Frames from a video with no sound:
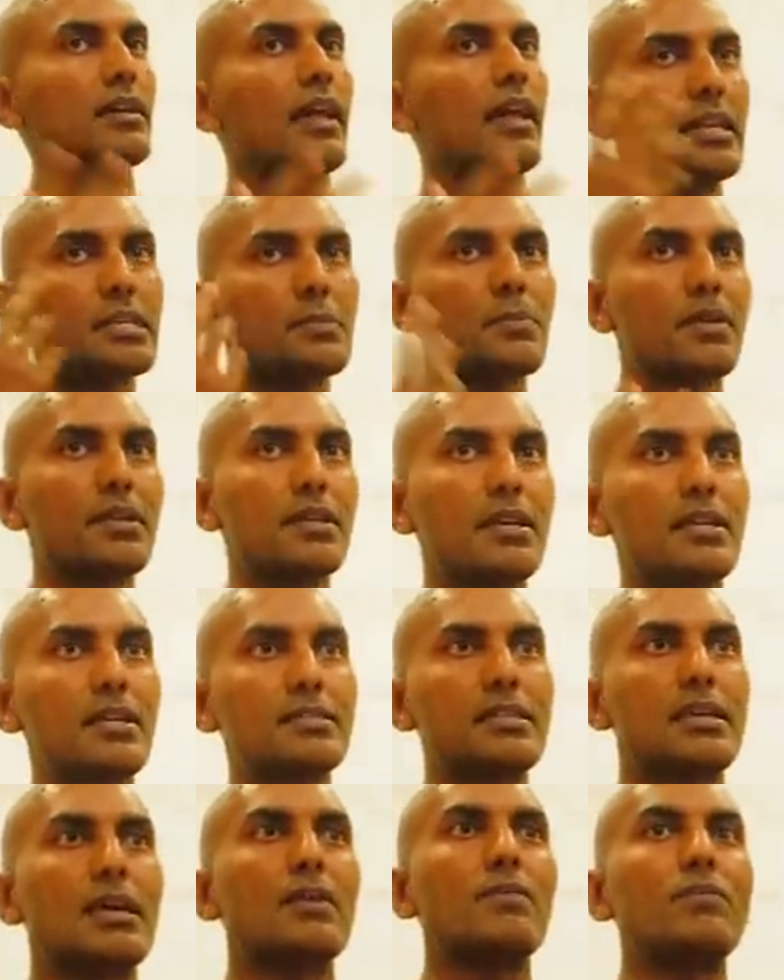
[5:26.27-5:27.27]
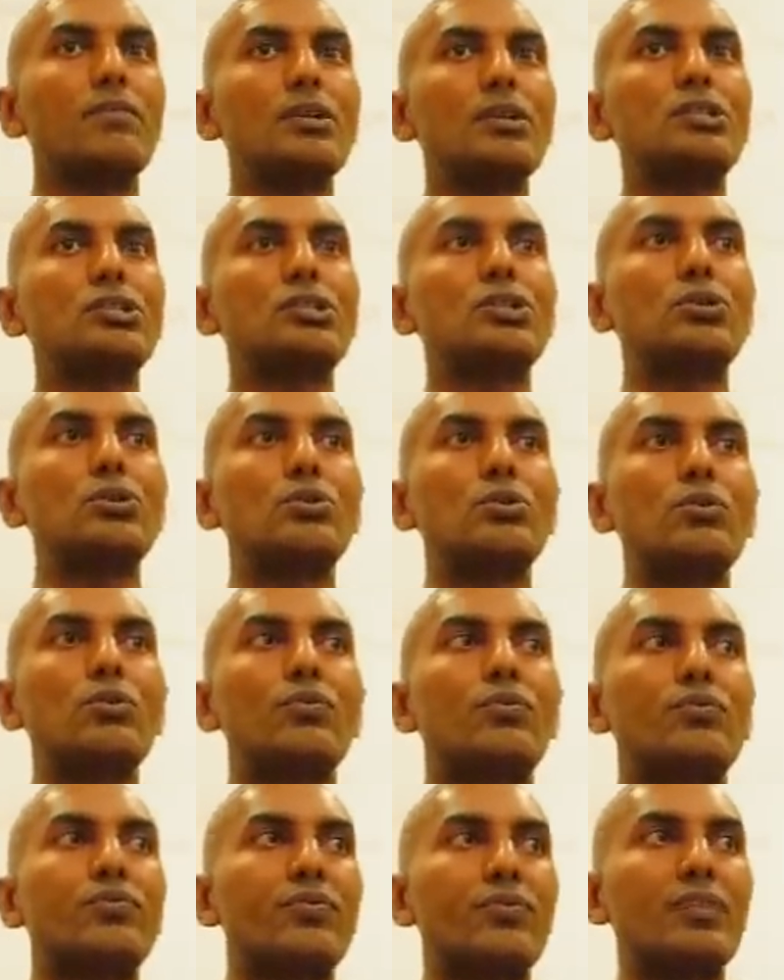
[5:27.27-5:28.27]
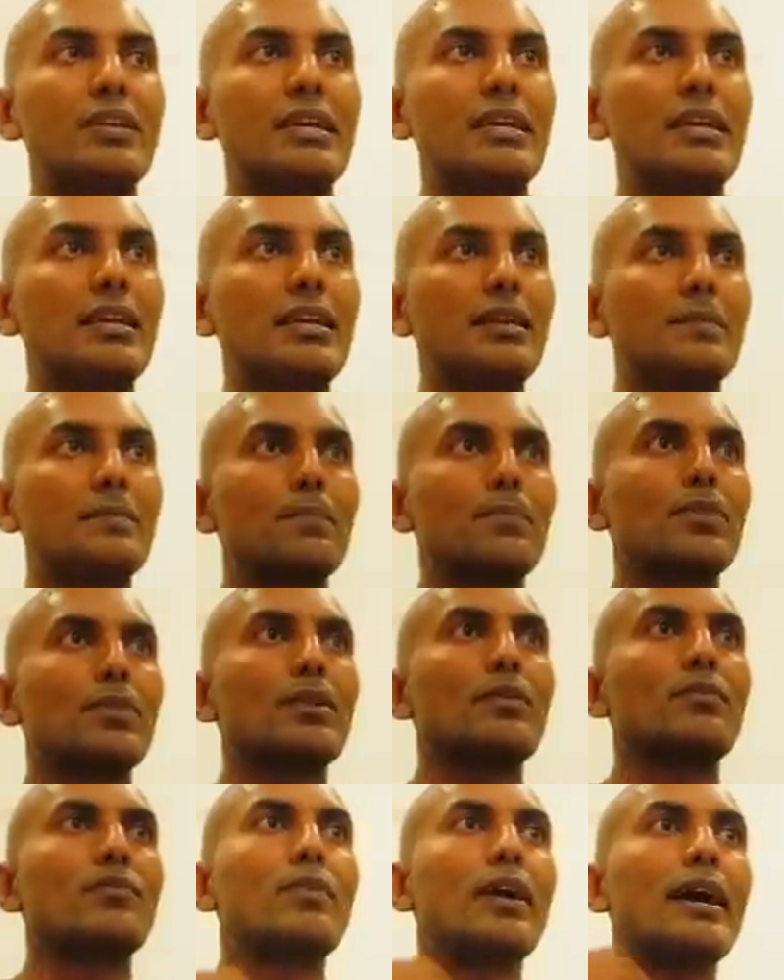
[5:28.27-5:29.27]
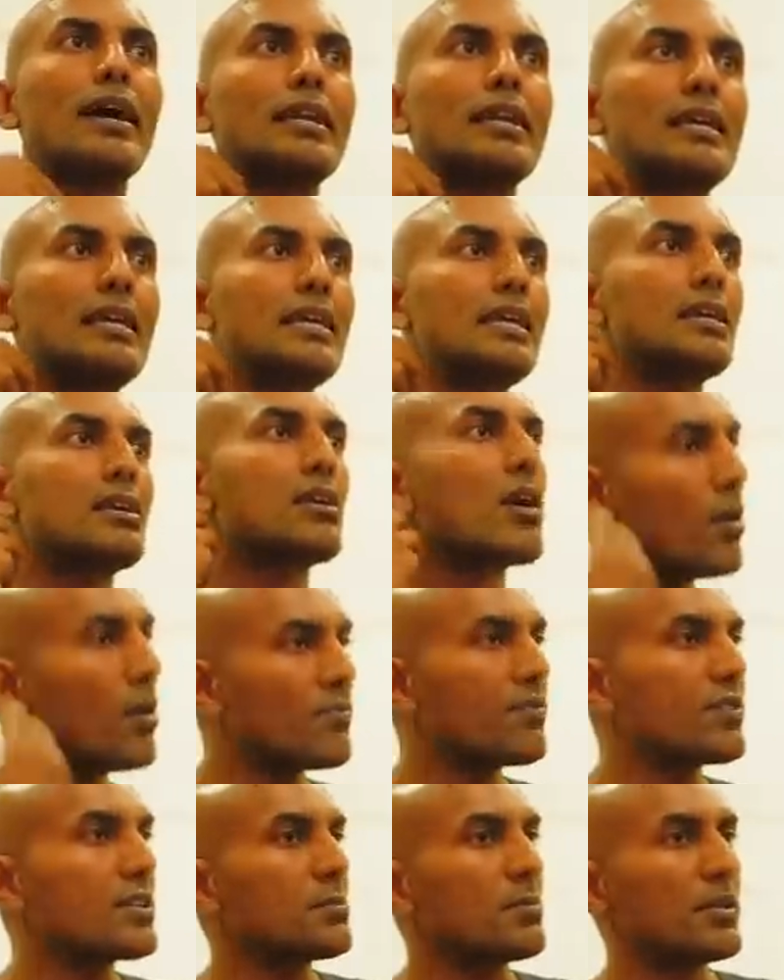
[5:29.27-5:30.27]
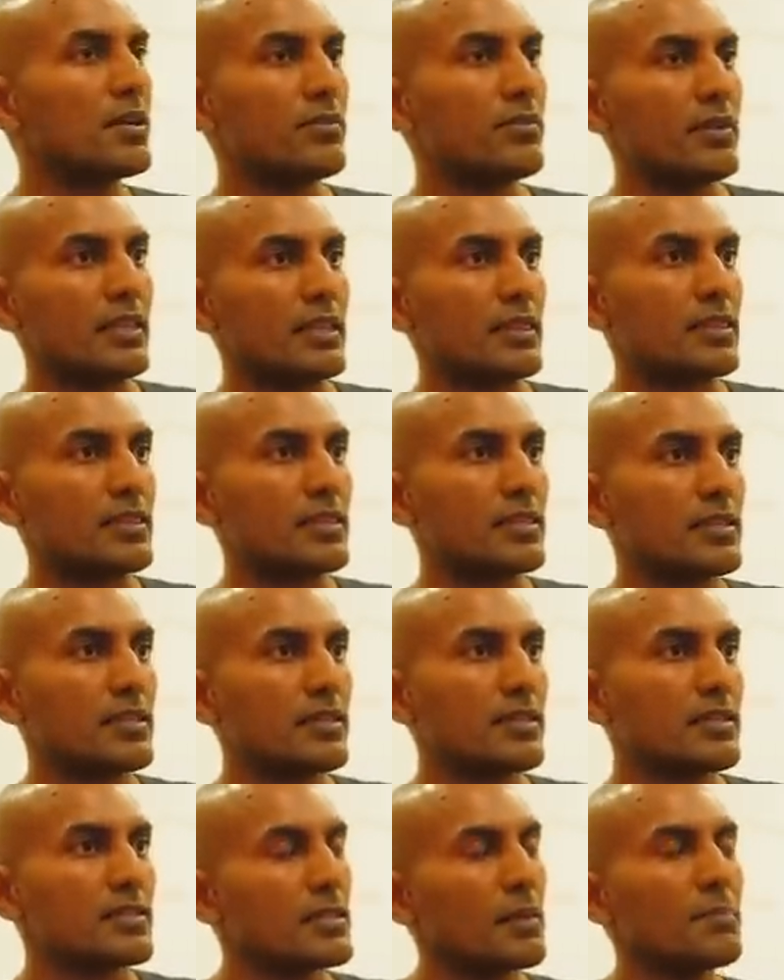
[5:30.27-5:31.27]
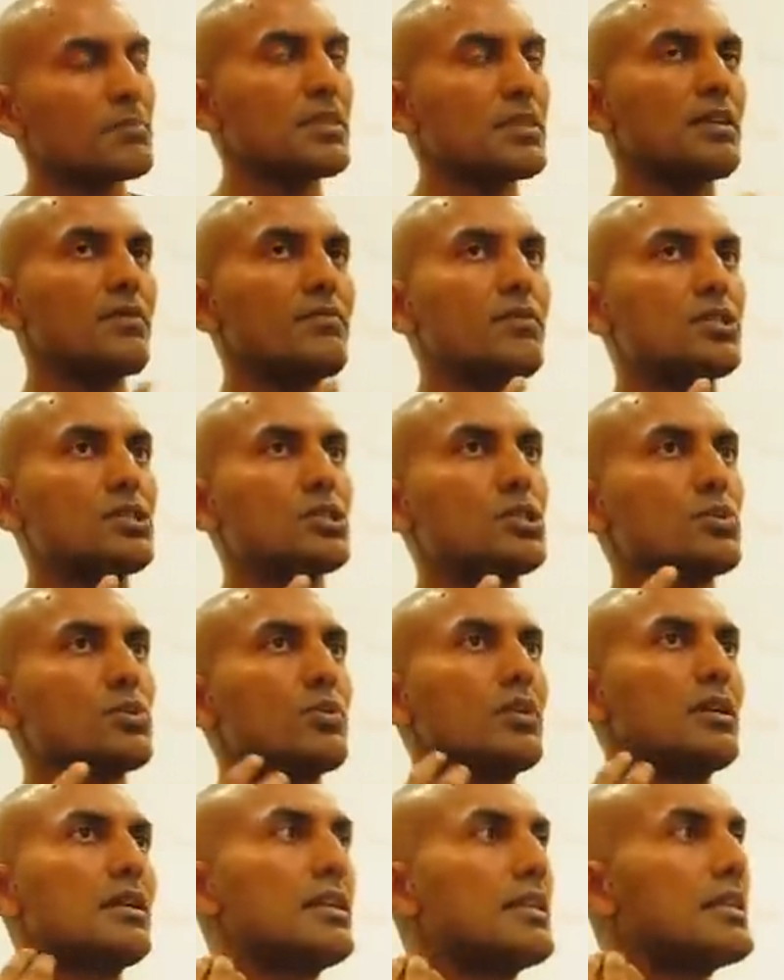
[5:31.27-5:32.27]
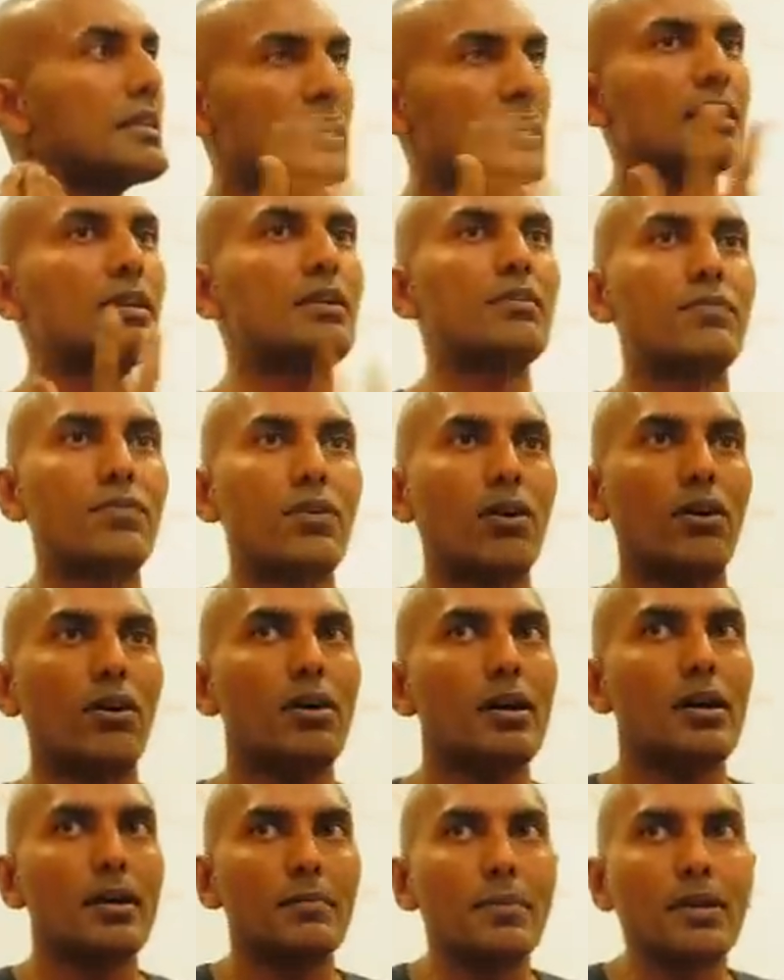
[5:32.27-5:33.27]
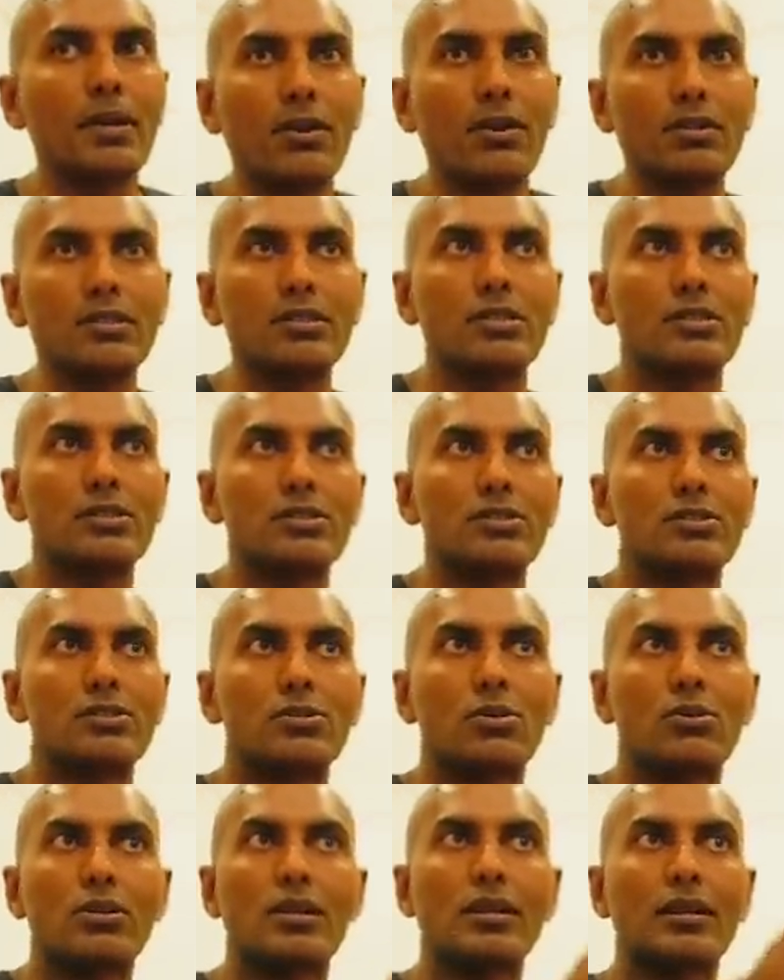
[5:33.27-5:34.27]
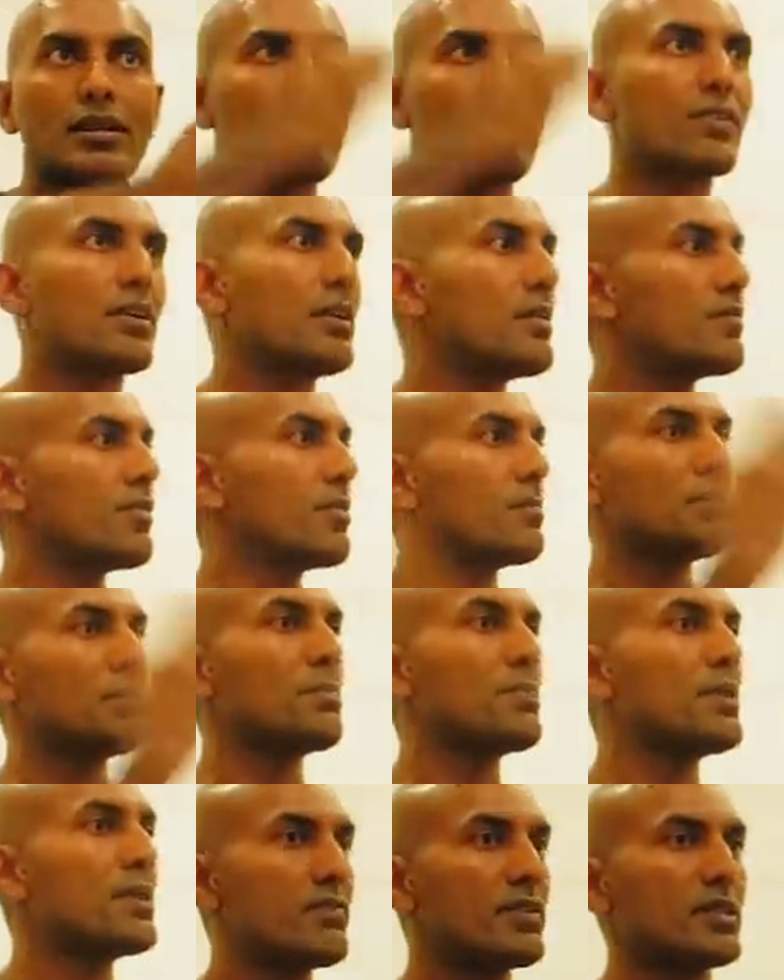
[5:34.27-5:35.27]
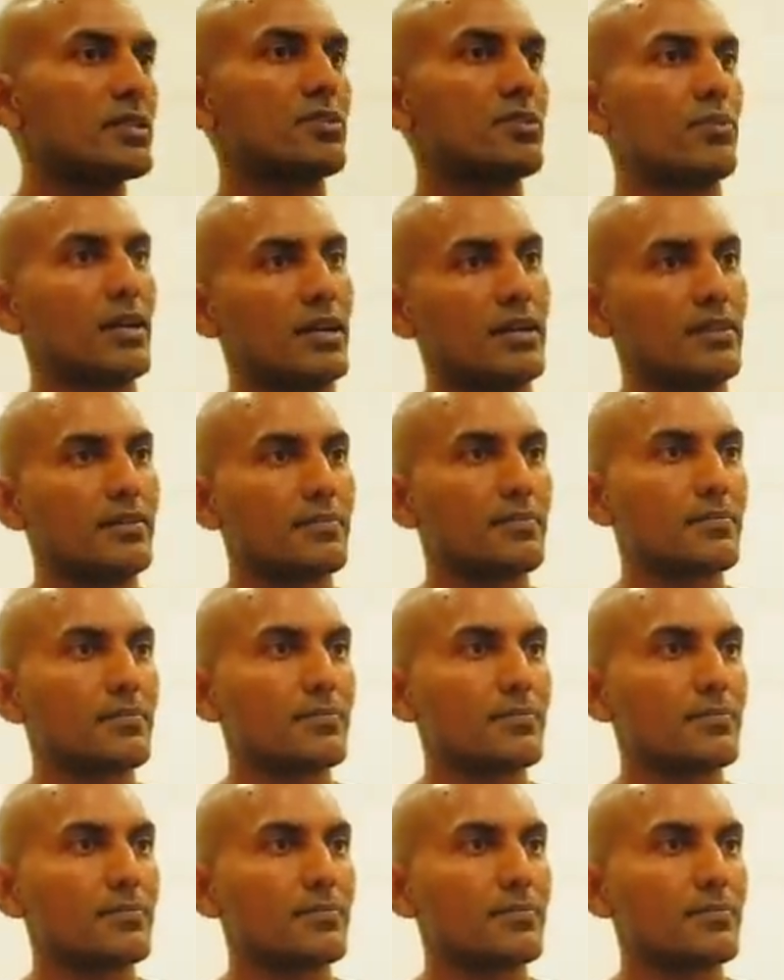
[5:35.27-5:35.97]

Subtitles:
experience which you feel very comfortable with. Something which you will yearn for because it is totally different from the previous one.